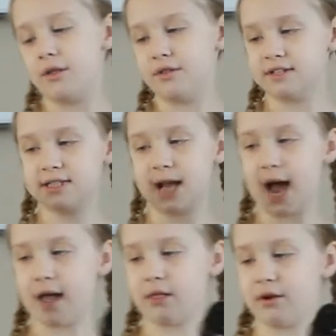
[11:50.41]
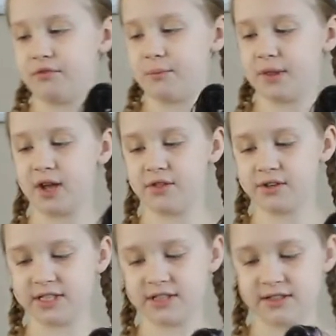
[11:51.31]
The Skylar from the
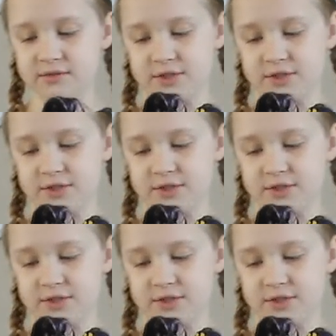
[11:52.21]
other series,